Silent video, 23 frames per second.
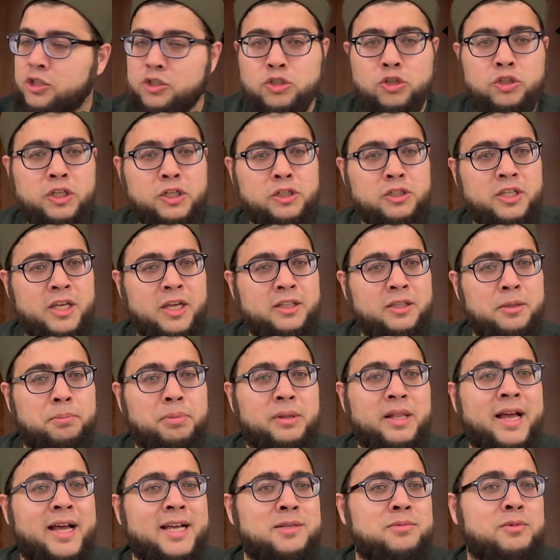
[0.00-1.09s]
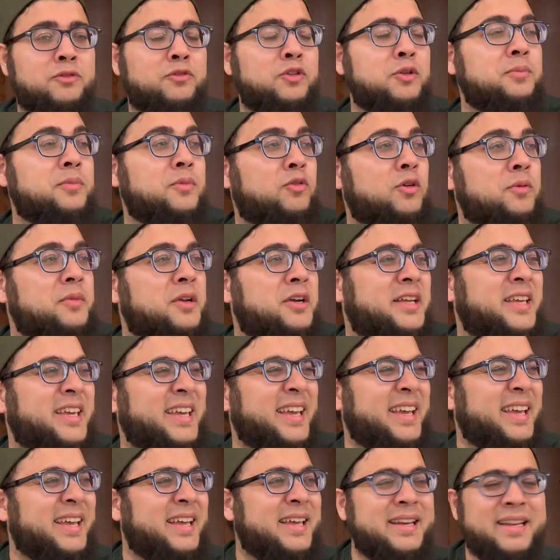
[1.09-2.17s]
so they'll take the plasma from their
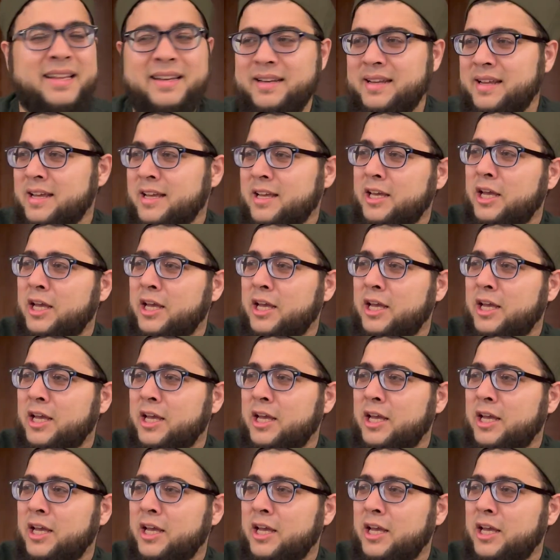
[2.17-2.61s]
kid and